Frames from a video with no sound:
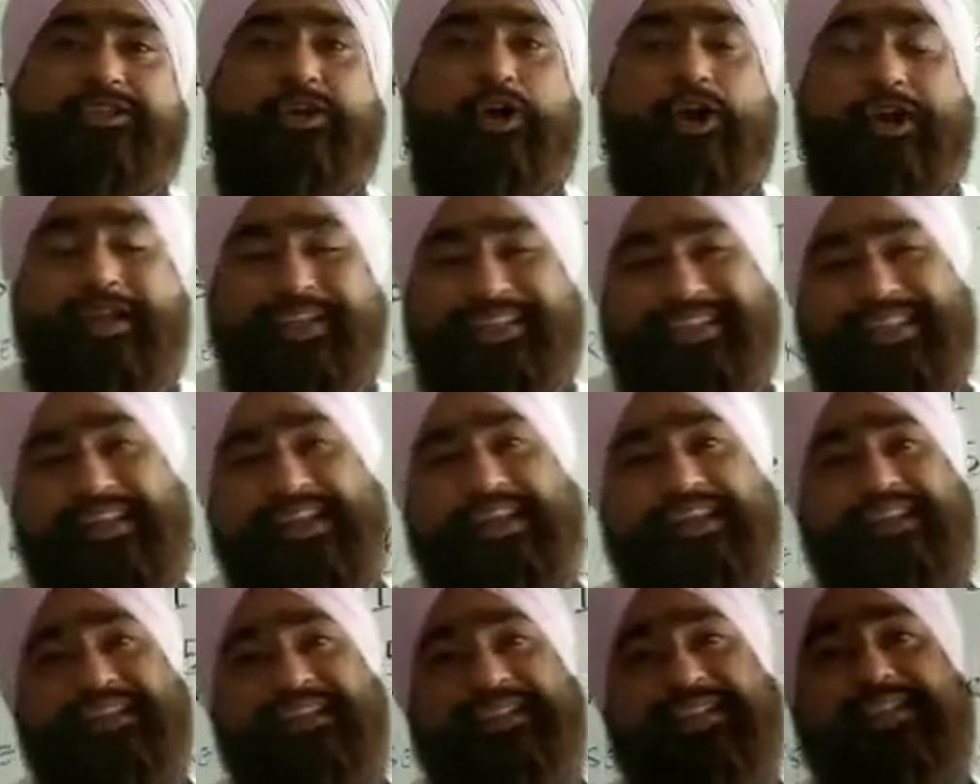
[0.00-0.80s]
Is called an
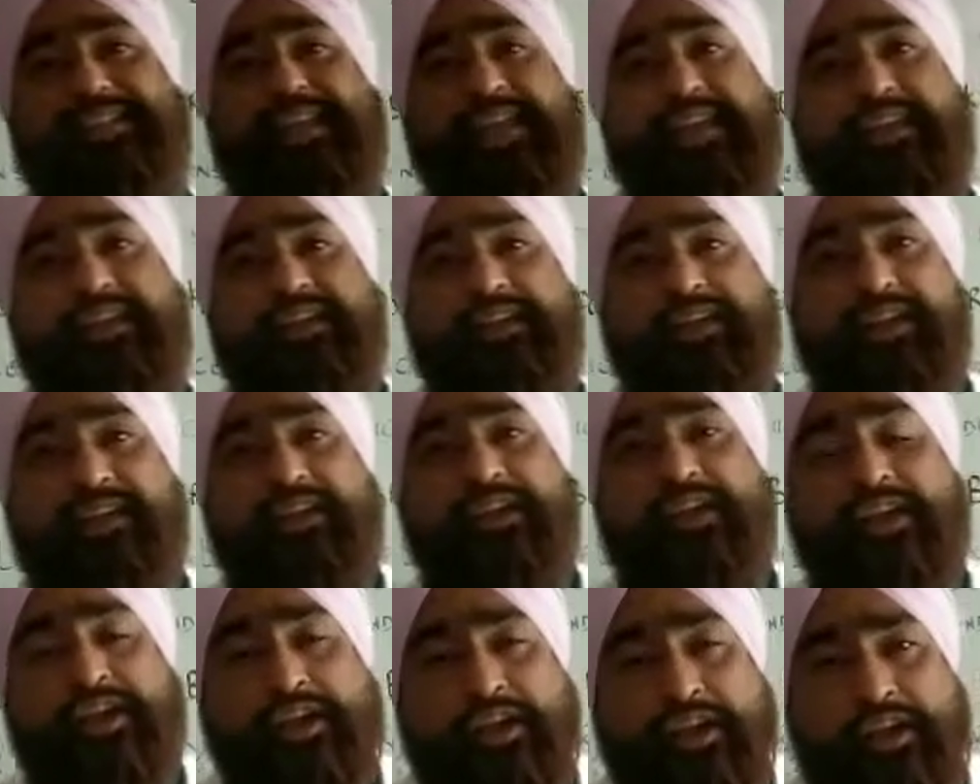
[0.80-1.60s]
index. It's like
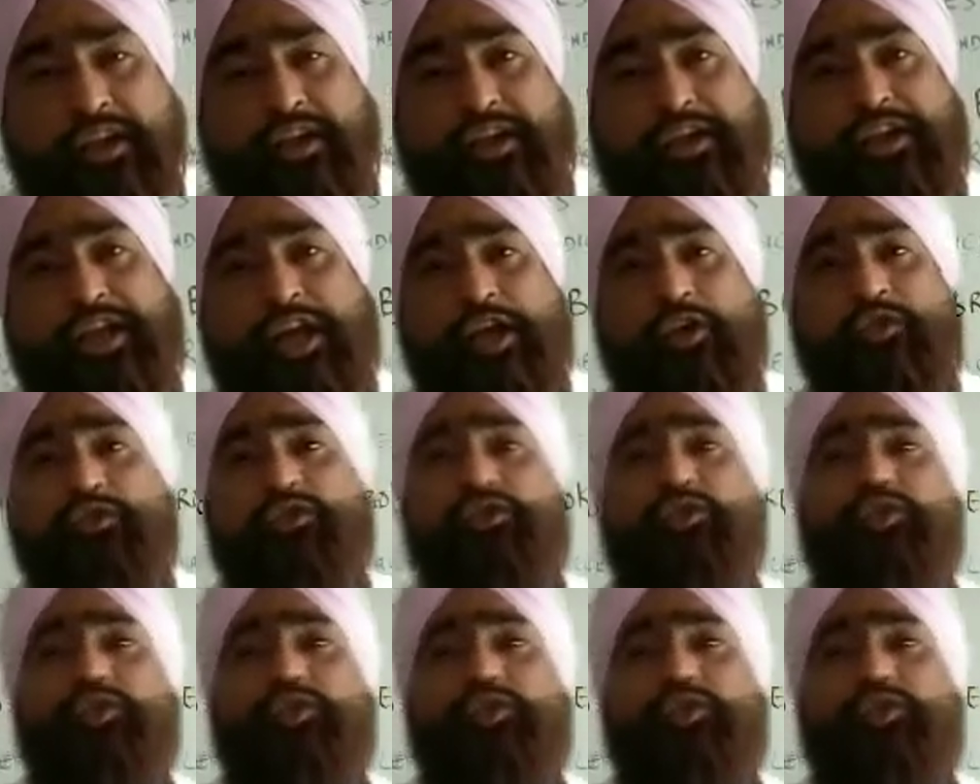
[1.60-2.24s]
Dow